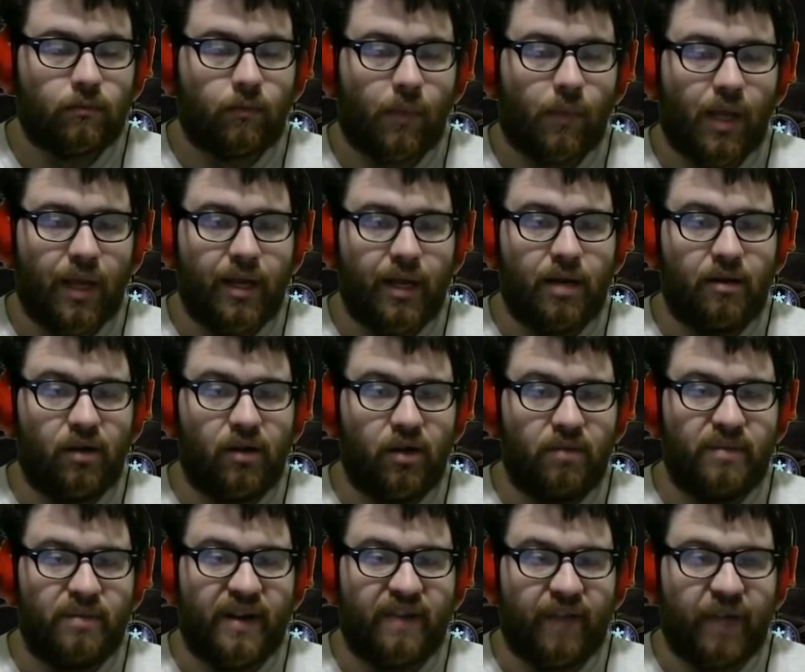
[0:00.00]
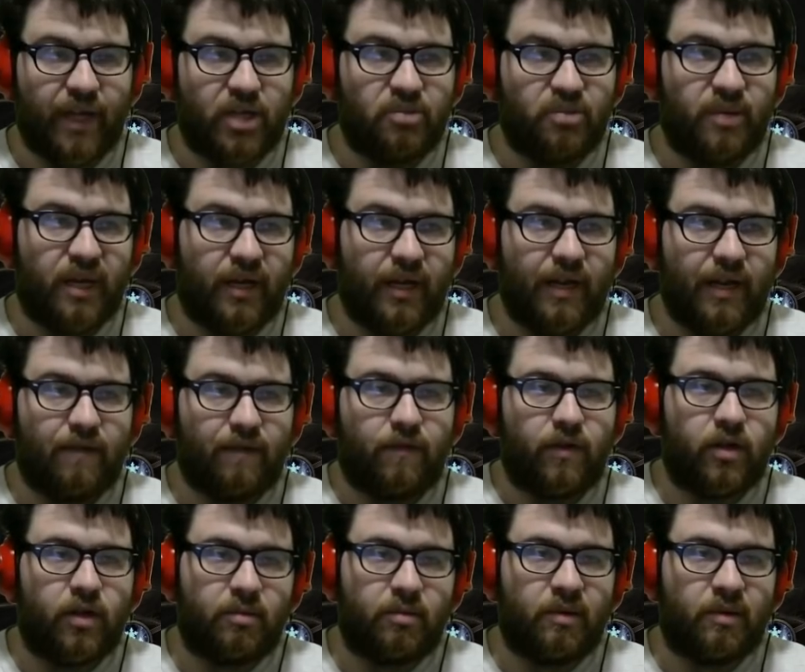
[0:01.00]
and a little bit of HP on hit for a
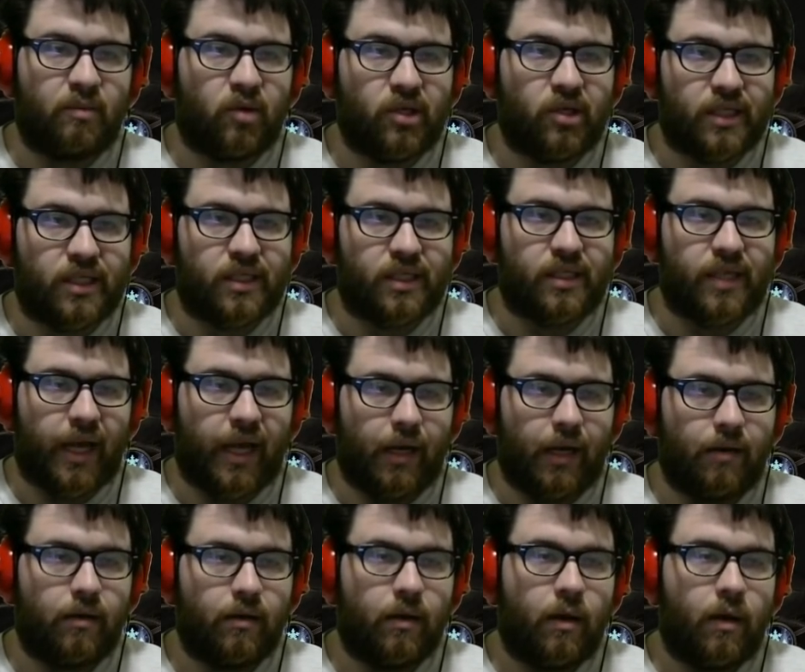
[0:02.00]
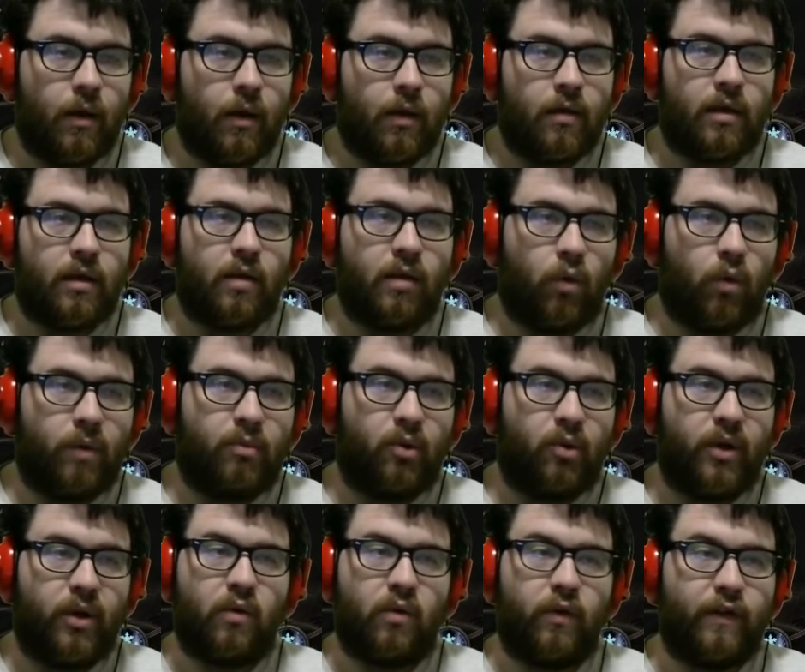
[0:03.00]
little bit more sustain. Then 1
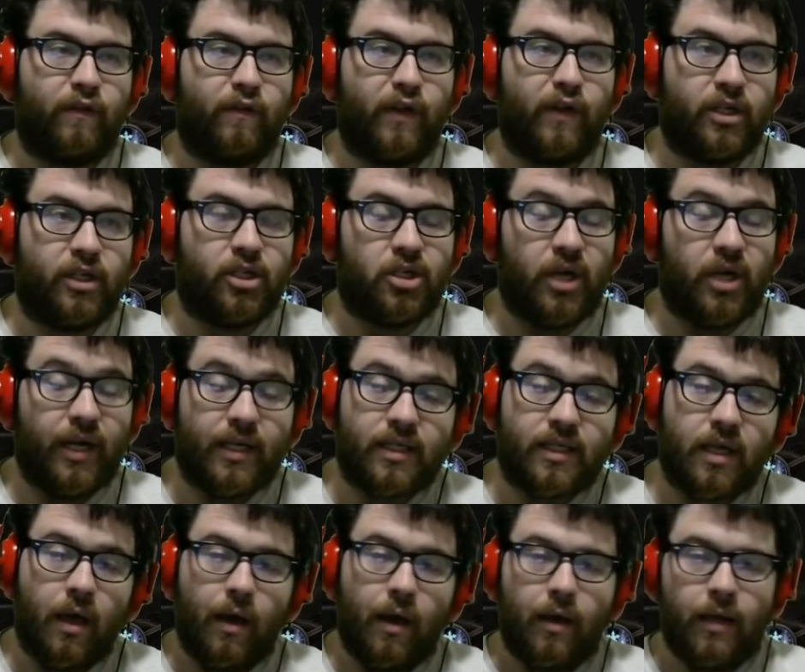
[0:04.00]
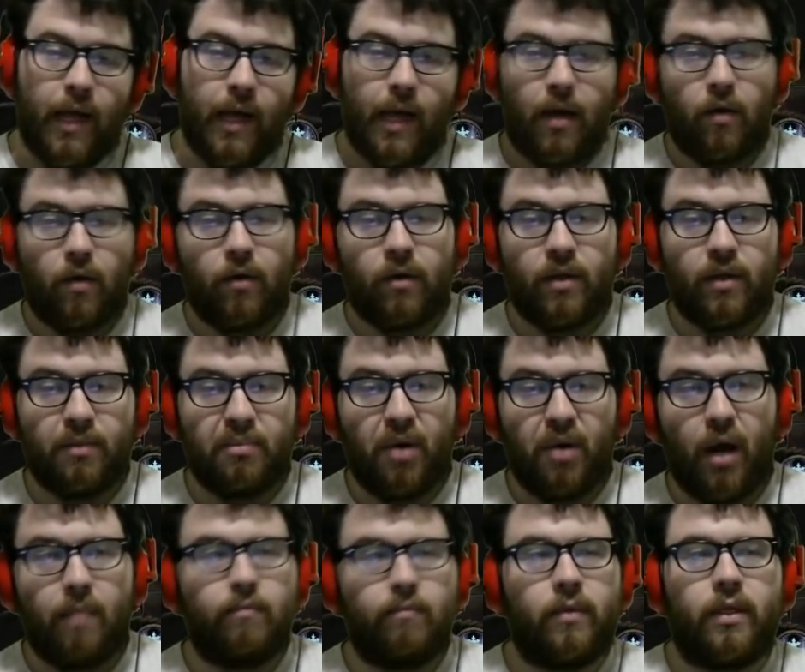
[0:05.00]
point to Wind Fury Strikes. Now, the
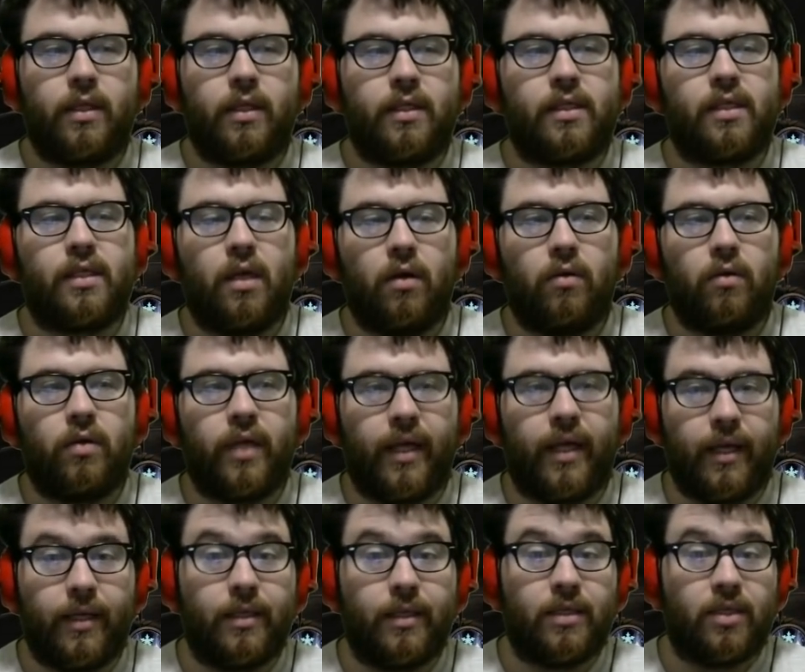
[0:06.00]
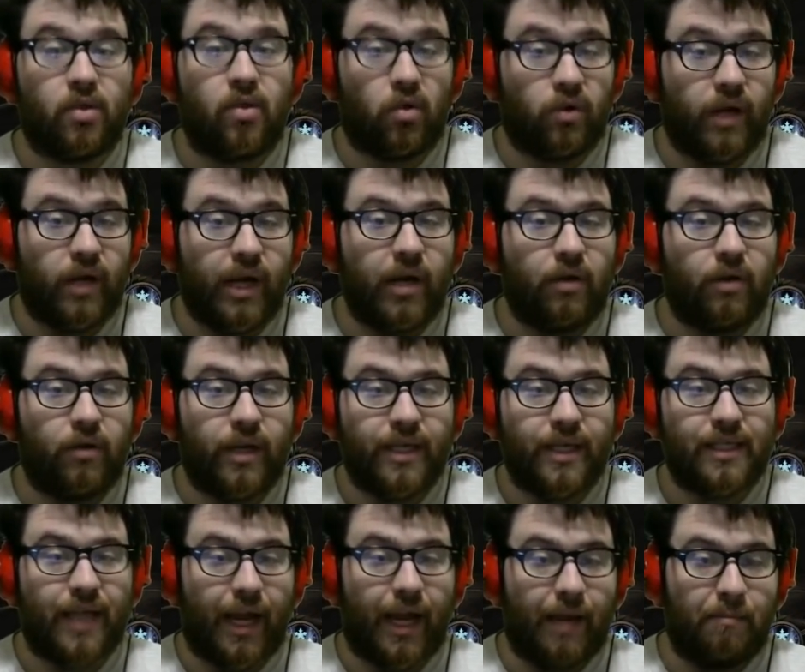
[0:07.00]
problem with this node is Tornado
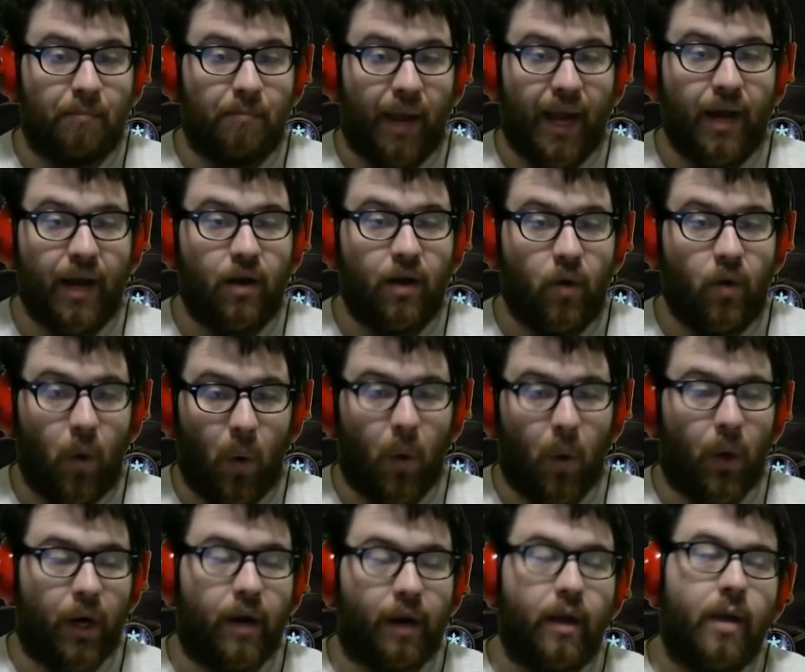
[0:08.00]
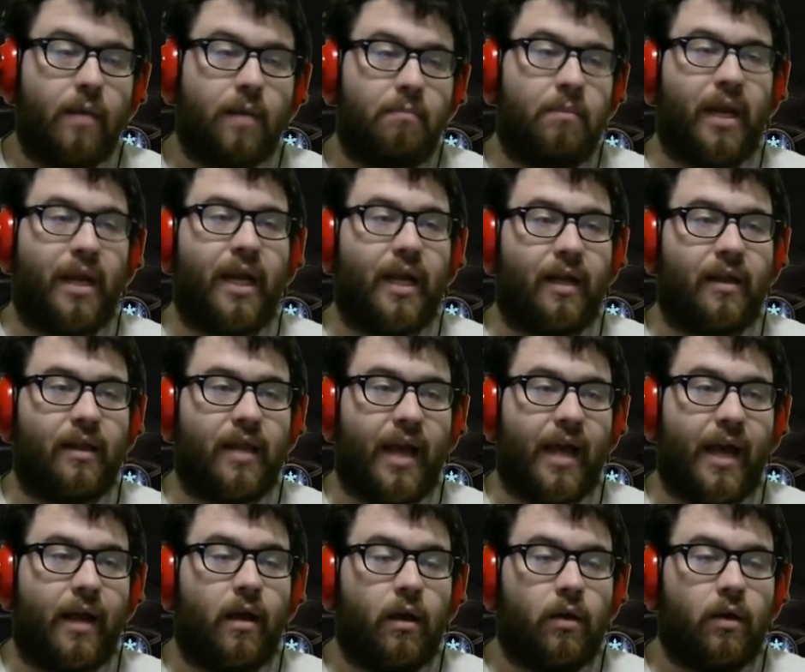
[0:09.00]
is a mana whore, meaning
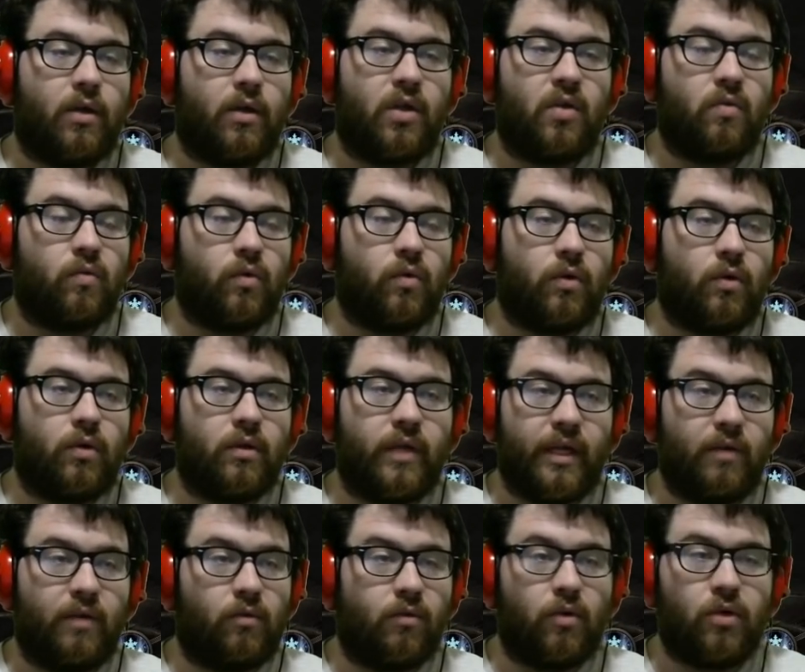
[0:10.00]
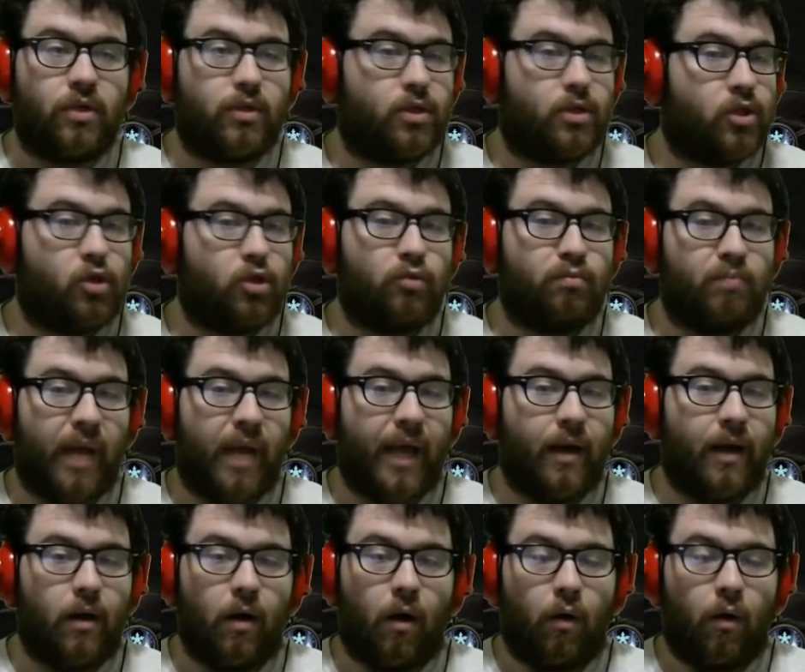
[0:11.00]
that it will consume
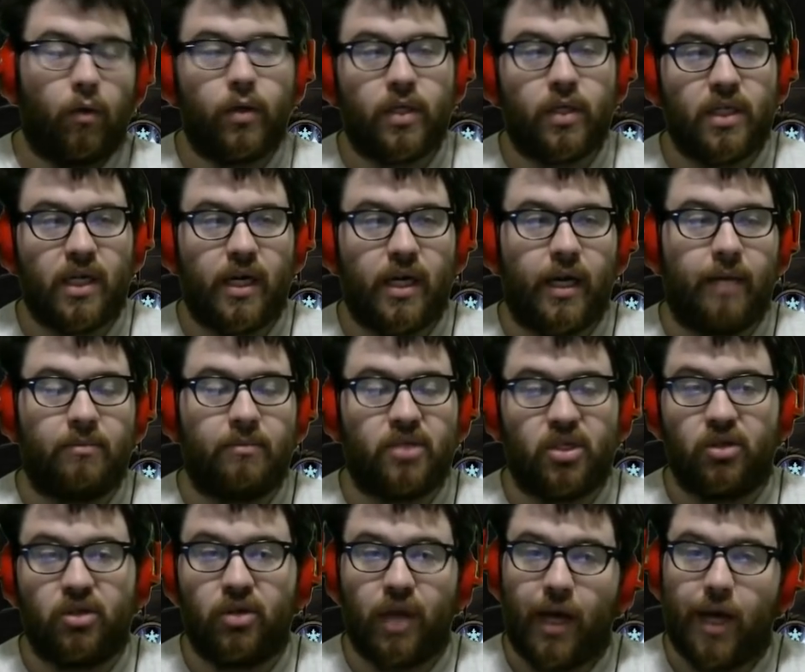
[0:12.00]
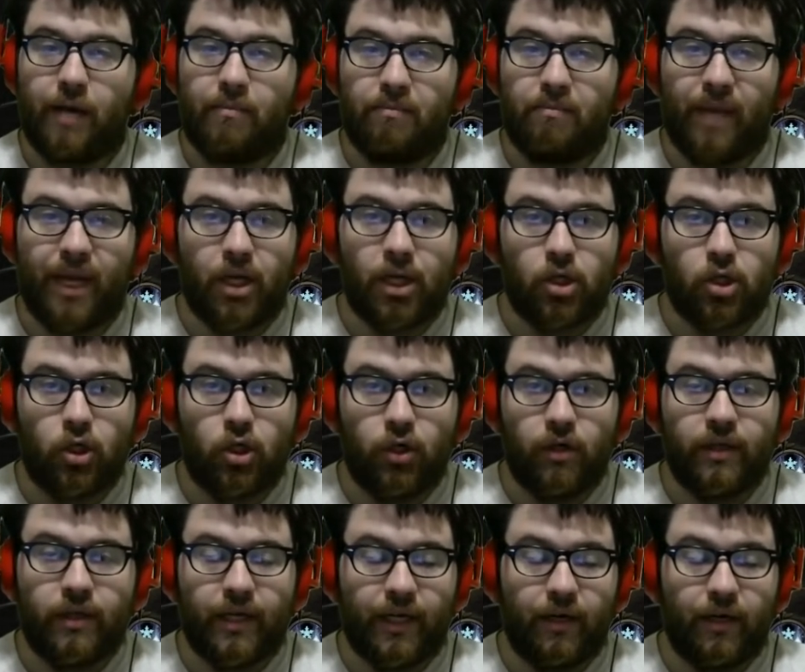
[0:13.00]
mana all the time. So you got to make sure
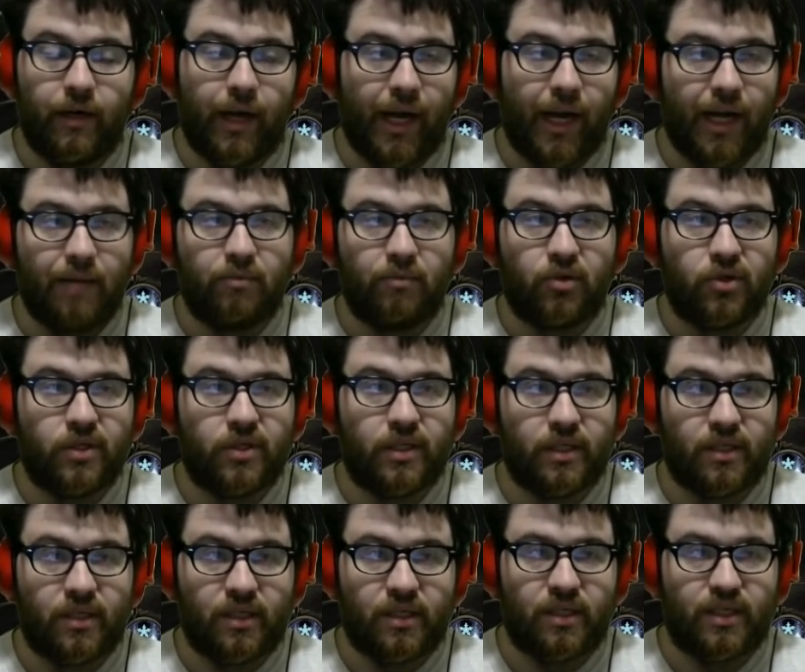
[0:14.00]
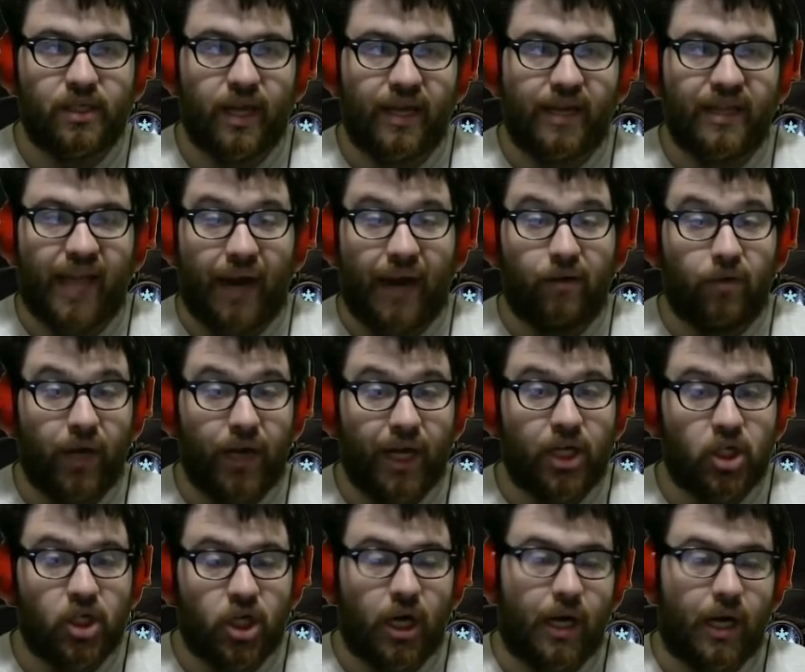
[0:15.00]
that you're able to sustain that
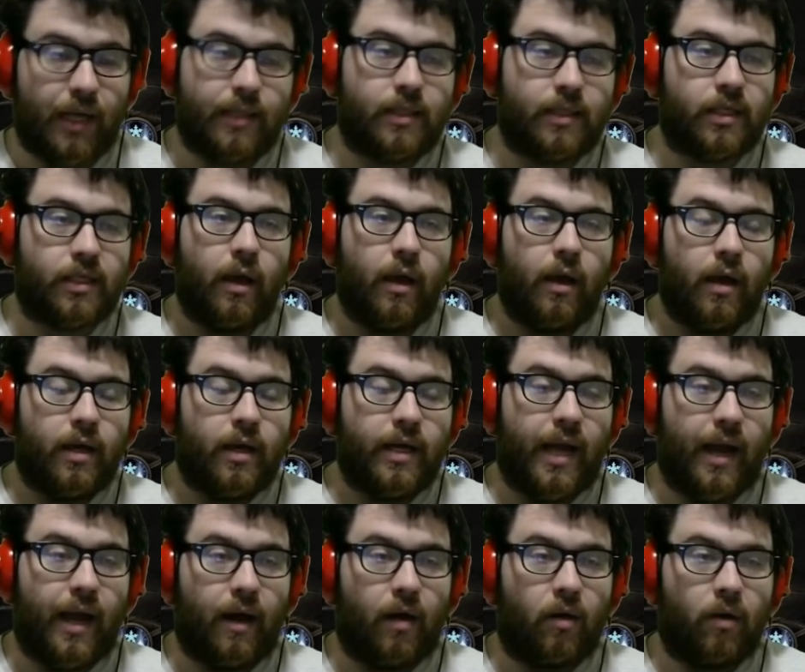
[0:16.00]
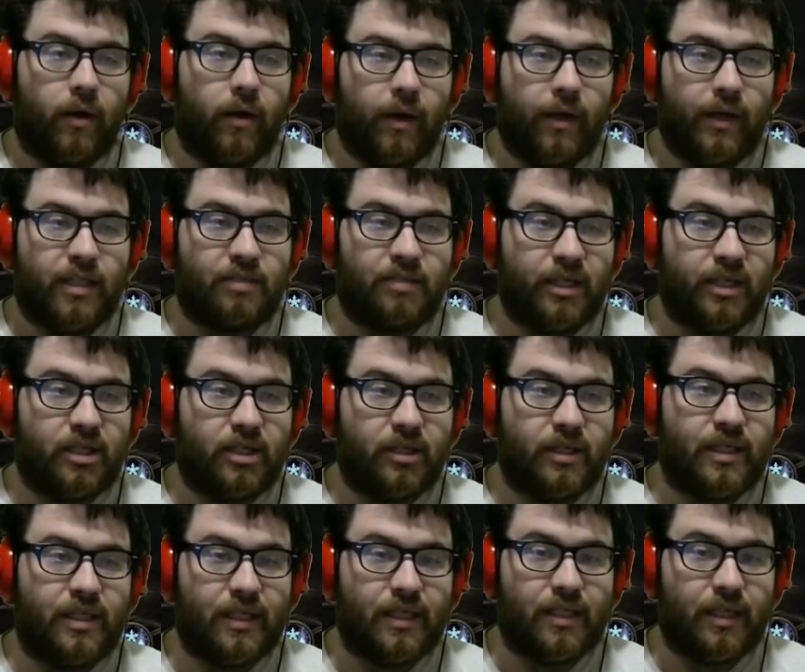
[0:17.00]
rage cost. Now, especially
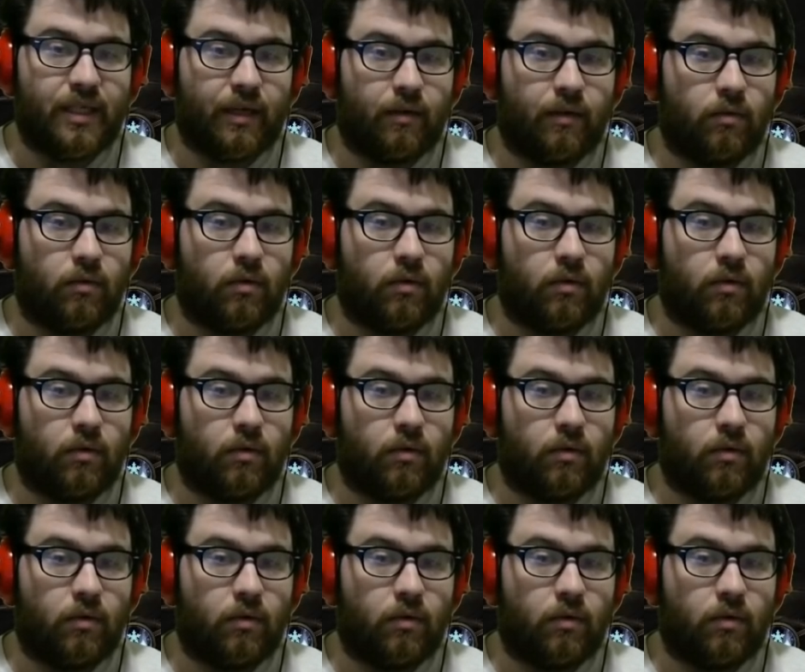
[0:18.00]
since it